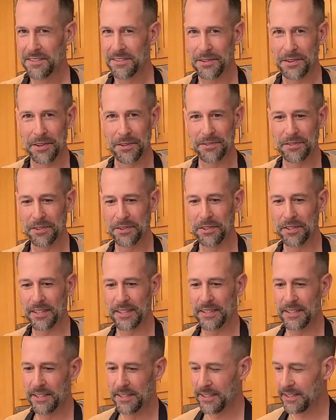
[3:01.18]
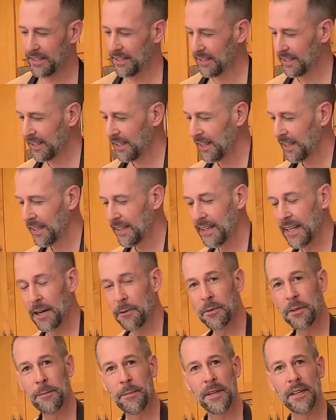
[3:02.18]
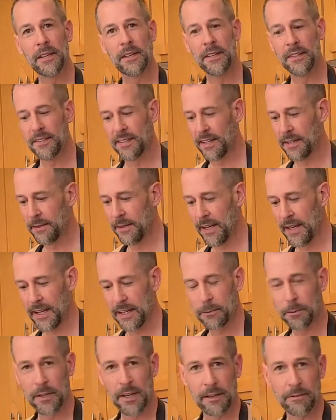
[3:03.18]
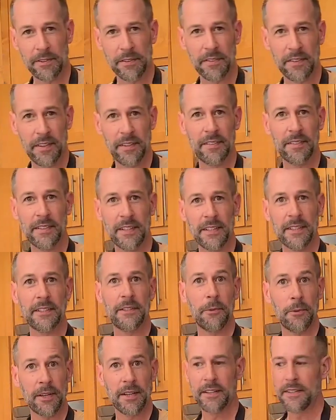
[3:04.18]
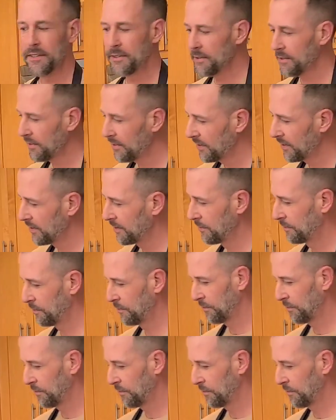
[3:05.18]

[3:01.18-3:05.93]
So those are looking good. Now would be a good time to add whatever seasoning you want to use.